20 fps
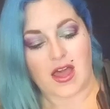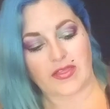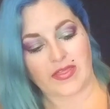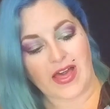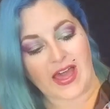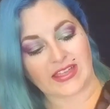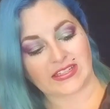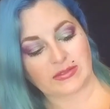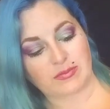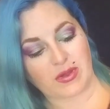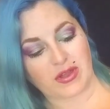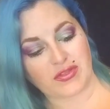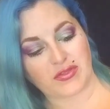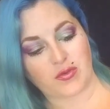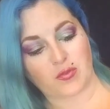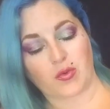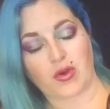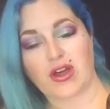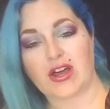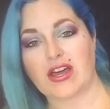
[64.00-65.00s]
Last month
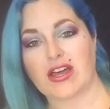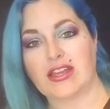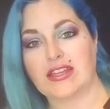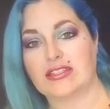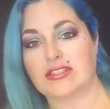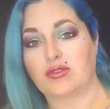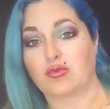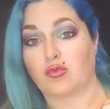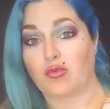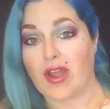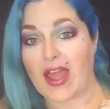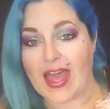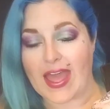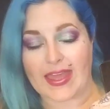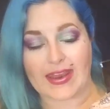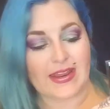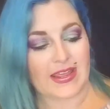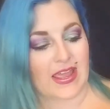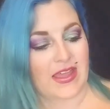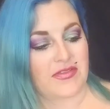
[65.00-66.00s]
was
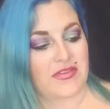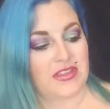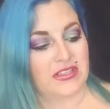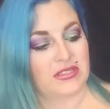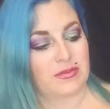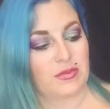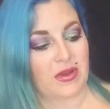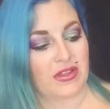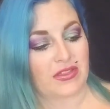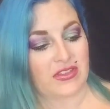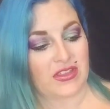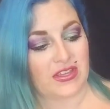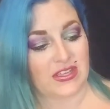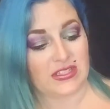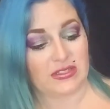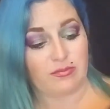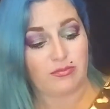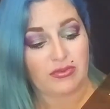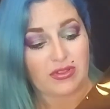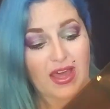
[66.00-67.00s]
red and this month is
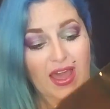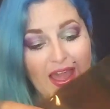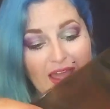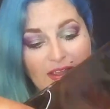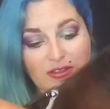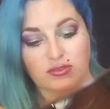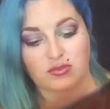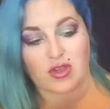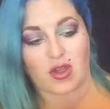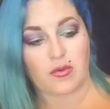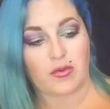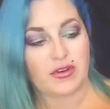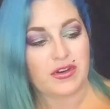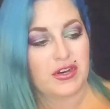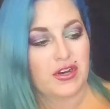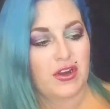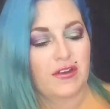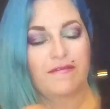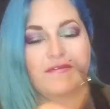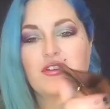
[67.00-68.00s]
black, so I
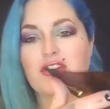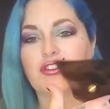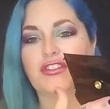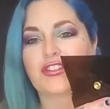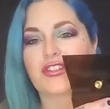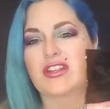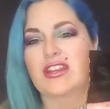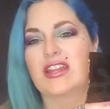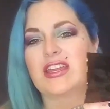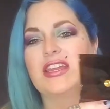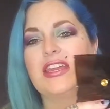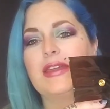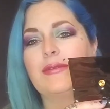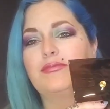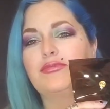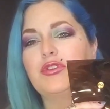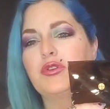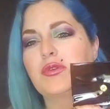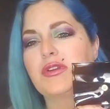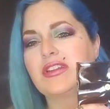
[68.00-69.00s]
wonder if they're just going to keep
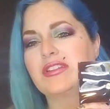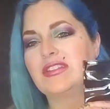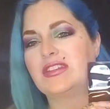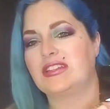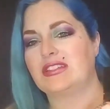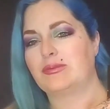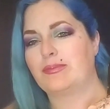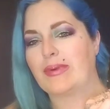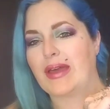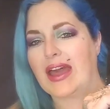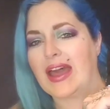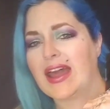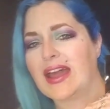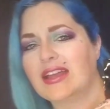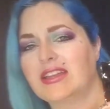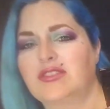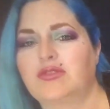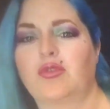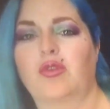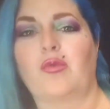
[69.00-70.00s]
doing these
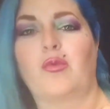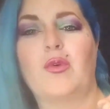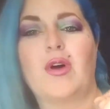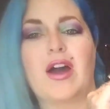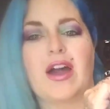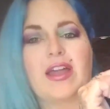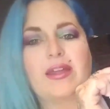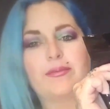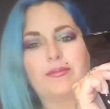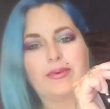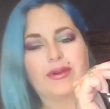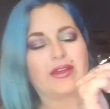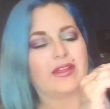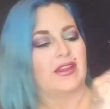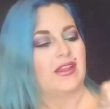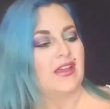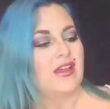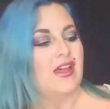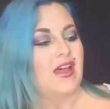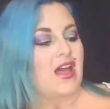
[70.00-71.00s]
bags or what. But
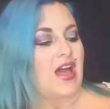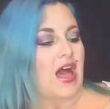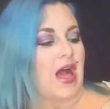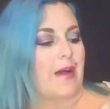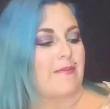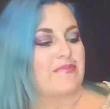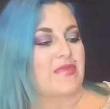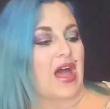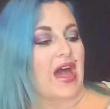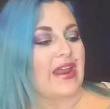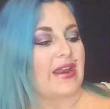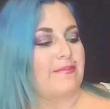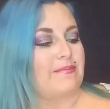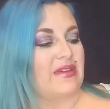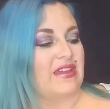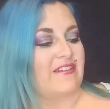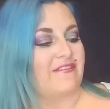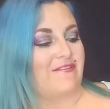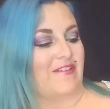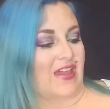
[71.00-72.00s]
I'm not a
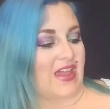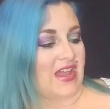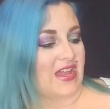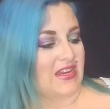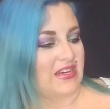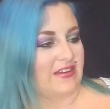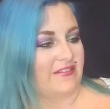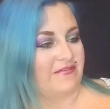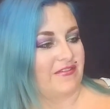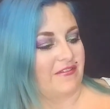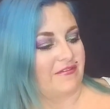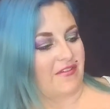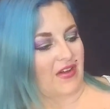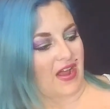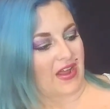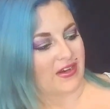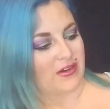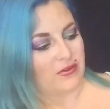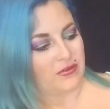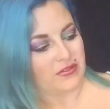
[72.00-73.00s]
big fan of the
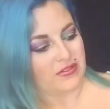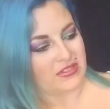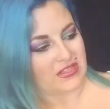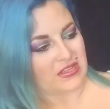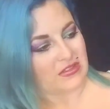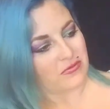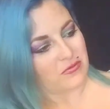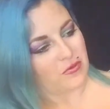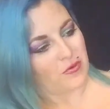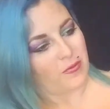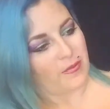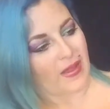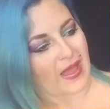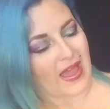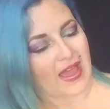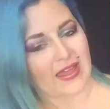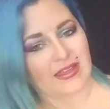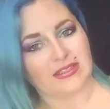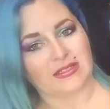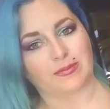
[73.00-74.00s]
vinyl see-through
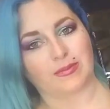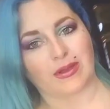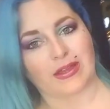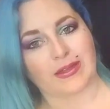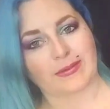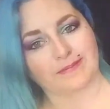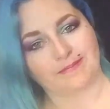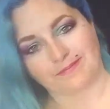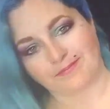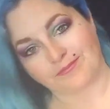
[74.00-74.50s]
bags, but